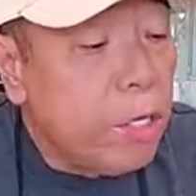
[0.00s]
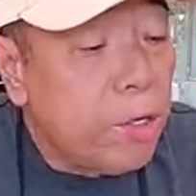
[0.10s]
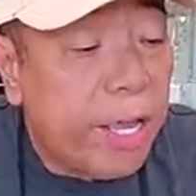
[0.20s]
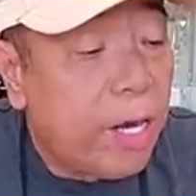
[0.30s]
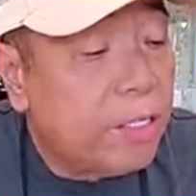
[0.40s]
you
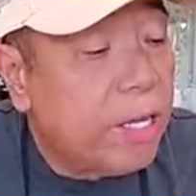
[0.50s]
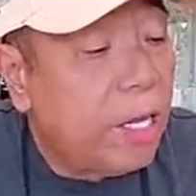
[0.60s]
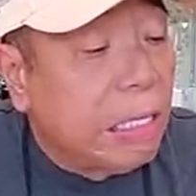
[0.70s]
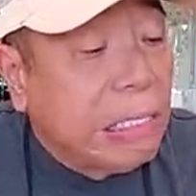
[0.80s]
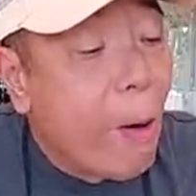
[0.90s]
cannot
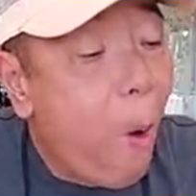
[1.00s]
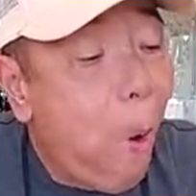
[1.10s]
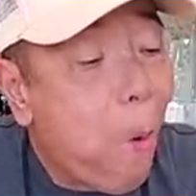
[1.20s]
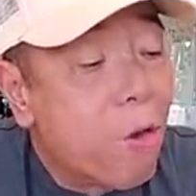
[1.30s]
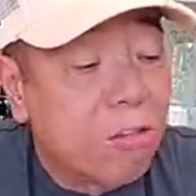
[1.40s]
tell
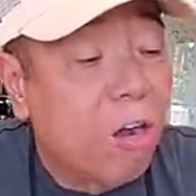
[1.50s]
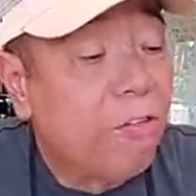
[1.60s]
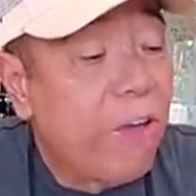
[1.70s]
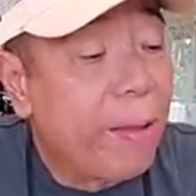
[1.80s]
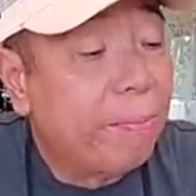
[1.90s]
the caul
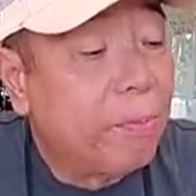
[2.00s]
fat.